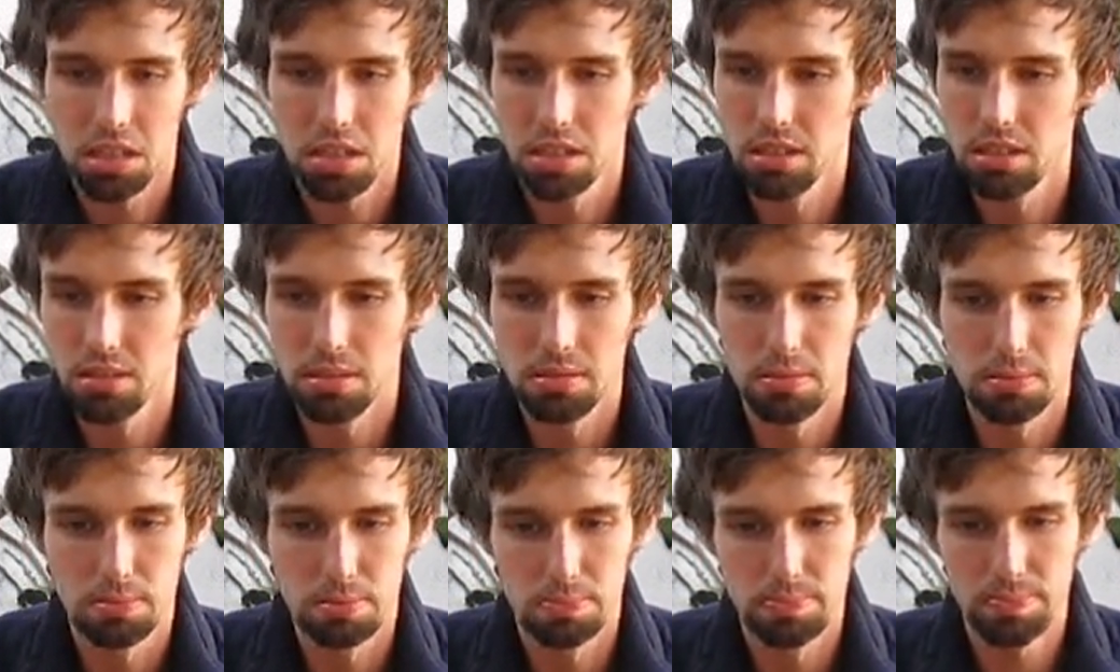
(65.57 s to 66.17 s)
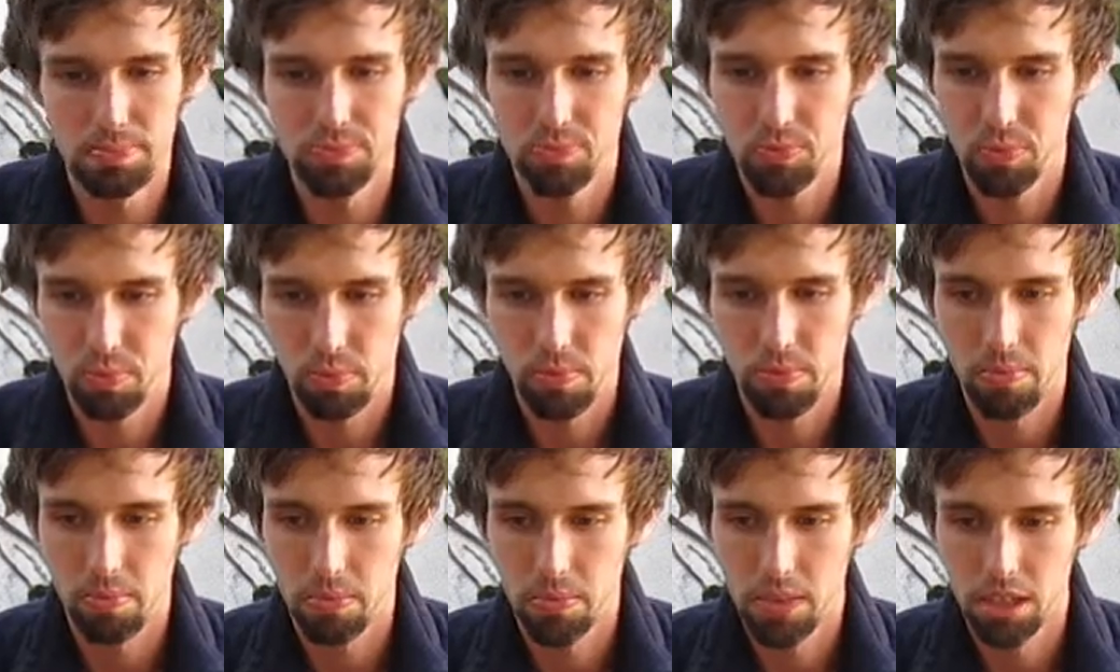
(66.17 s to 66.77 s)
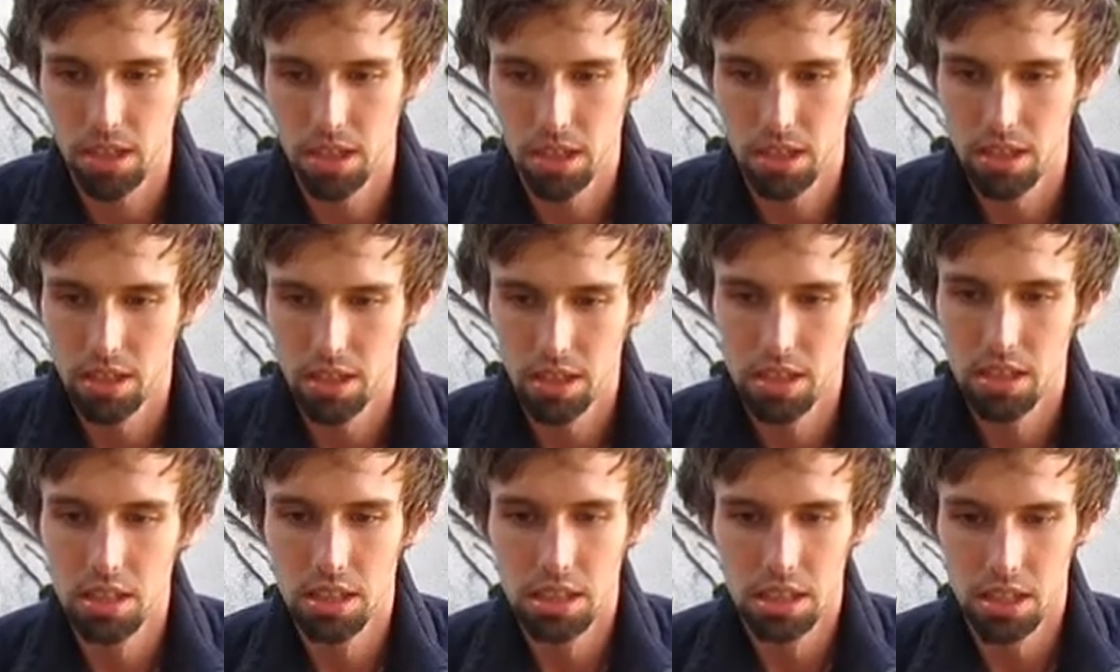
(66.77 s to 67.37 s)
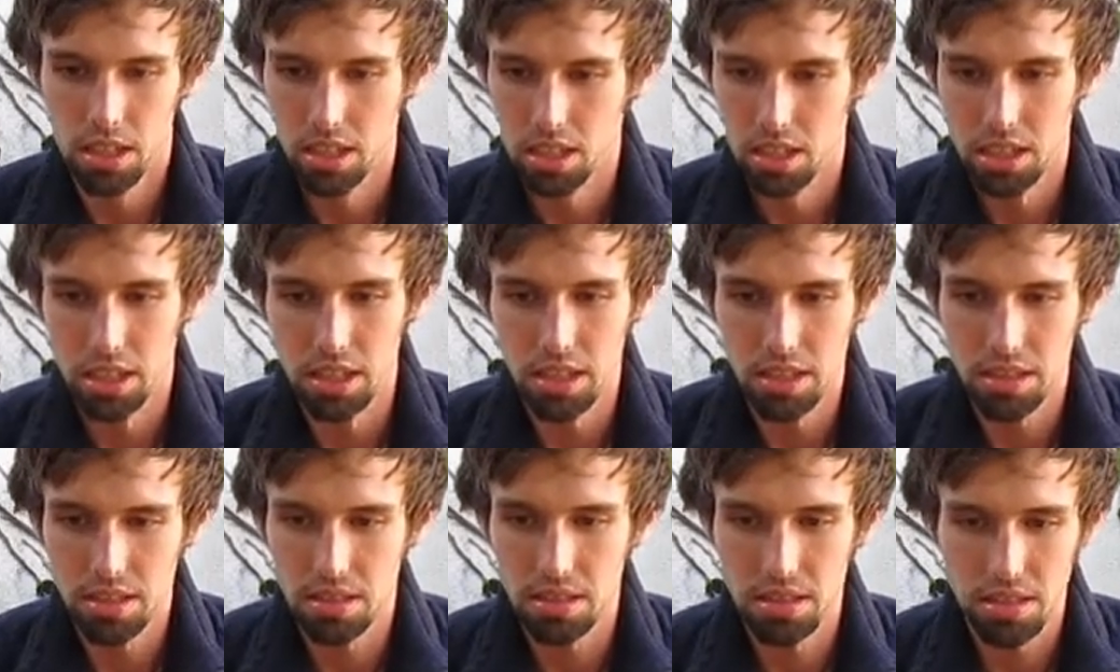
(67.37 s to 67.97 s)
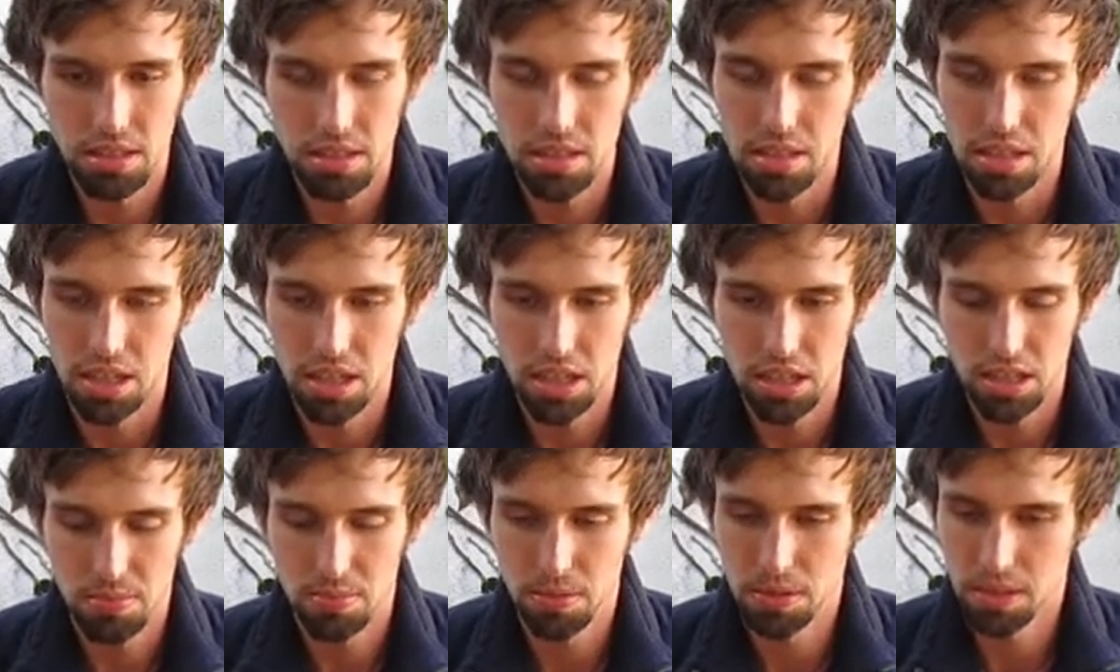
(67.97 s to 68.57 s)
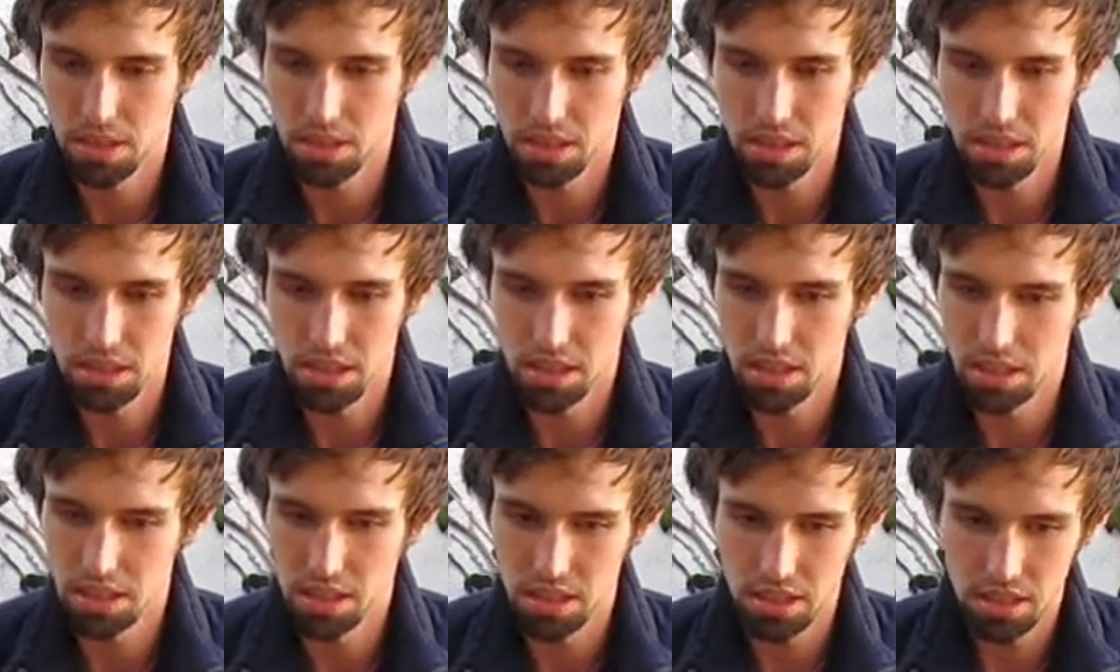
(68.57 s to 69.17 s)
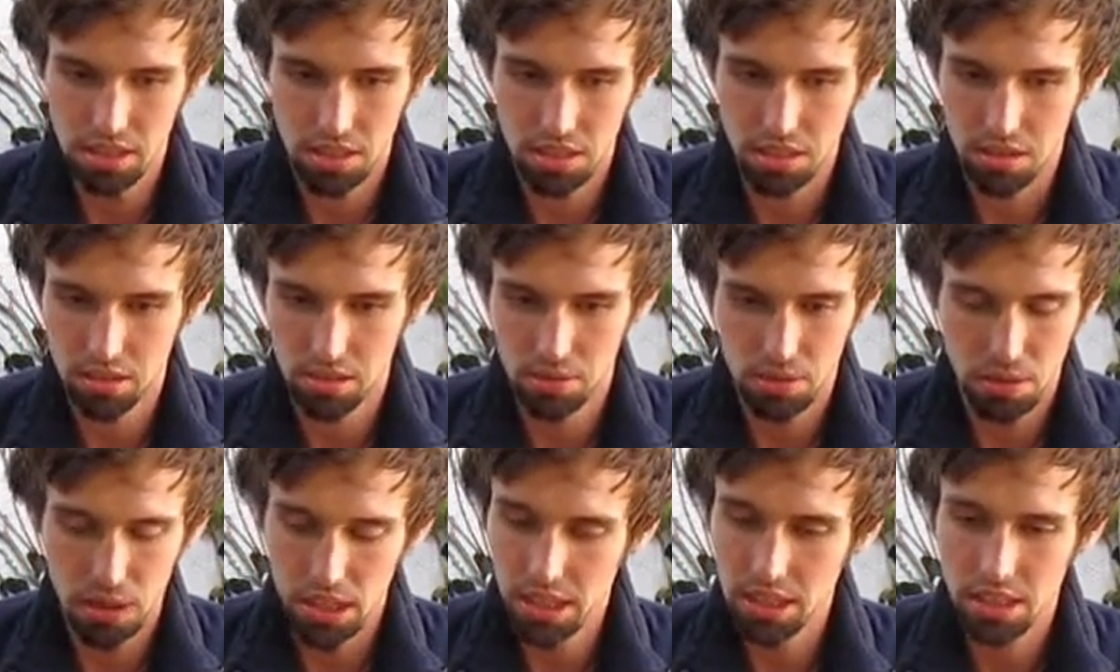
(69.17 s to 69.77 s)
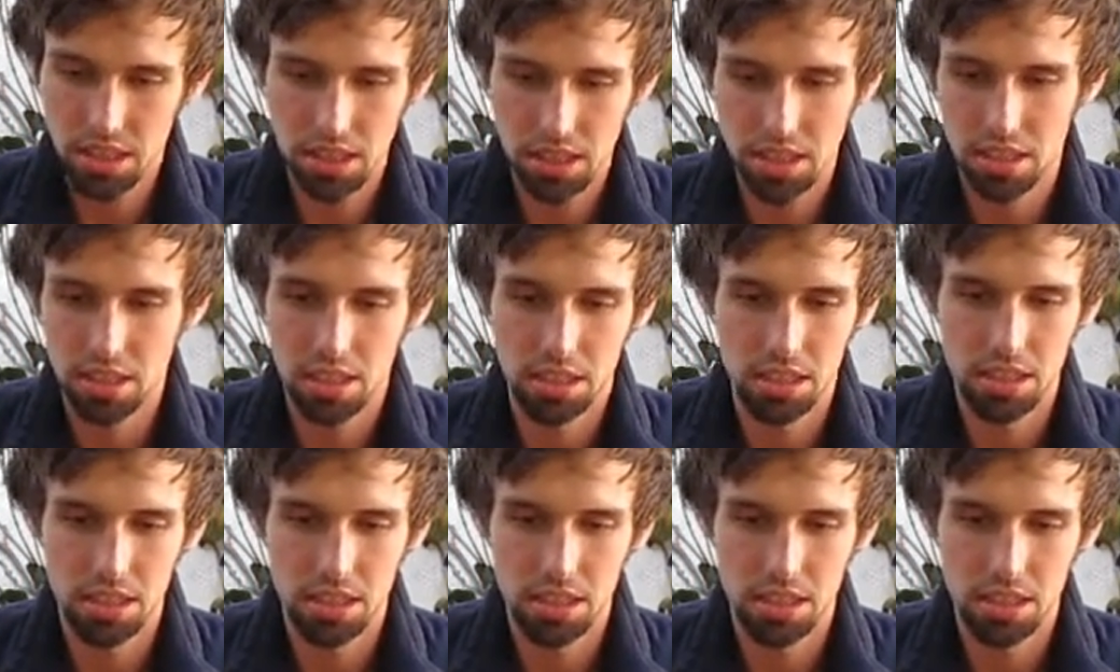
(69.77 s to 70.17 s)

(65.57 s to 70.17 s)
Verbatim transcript: Um, it's it's been crazy.